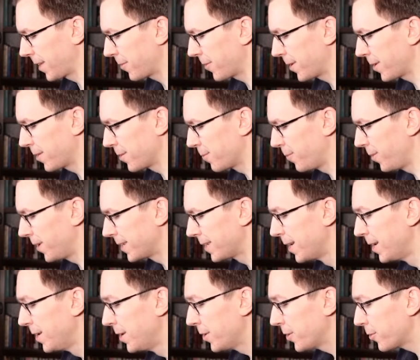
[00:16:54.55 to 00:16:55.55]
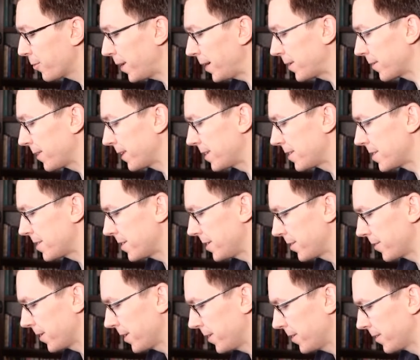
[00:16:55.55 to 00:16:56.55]
not greater than one, greater than
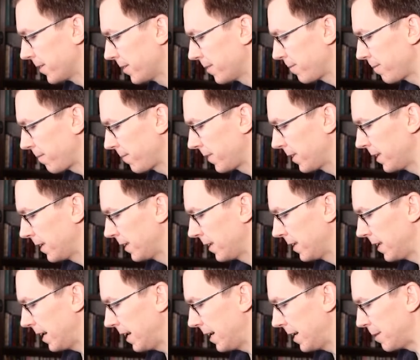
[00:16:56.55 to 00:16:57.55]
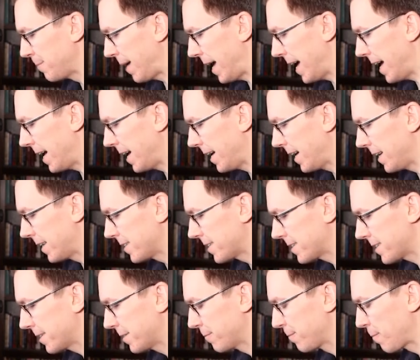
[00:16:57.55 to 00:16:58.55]
zero, um,
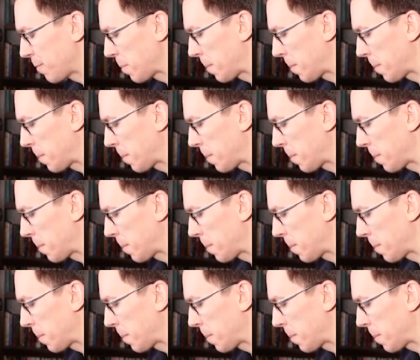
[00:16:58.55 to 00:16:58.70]
as